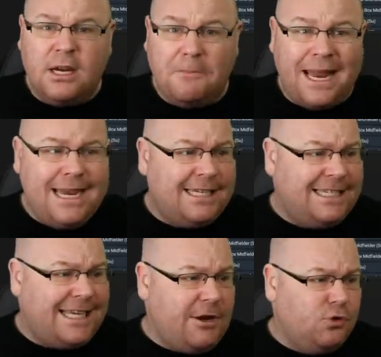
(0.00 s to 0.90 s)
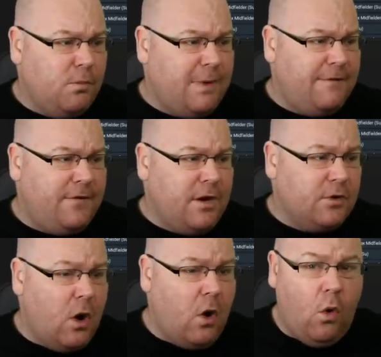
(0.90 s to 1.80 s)
And play as a central
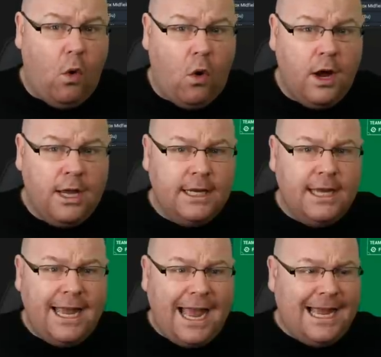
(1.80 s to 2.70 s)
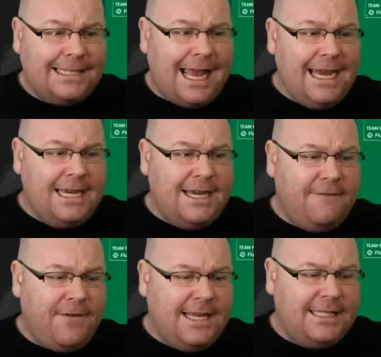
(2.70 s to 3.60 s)
midfielder or as a
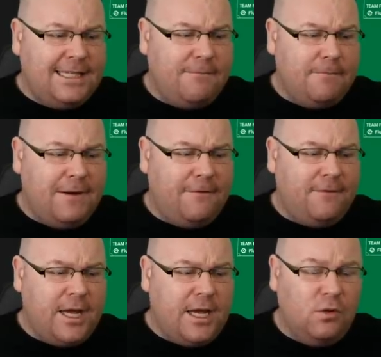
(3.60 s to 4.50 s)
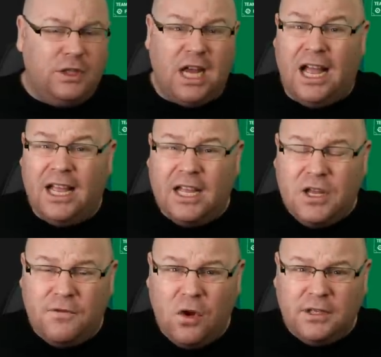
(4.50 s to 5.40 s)
defensive midfielder.
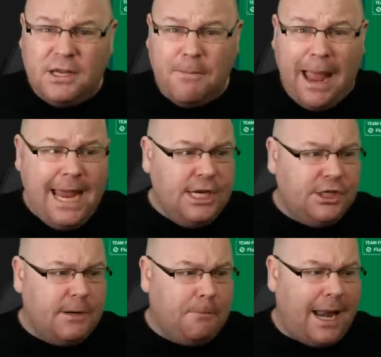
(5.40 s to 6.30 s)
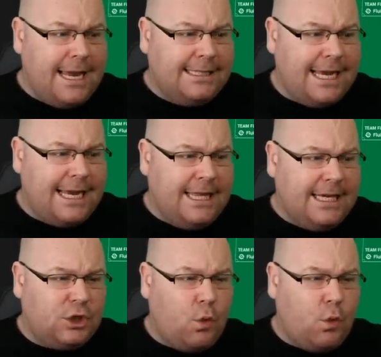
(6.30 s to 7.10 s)
You've got some aging players in this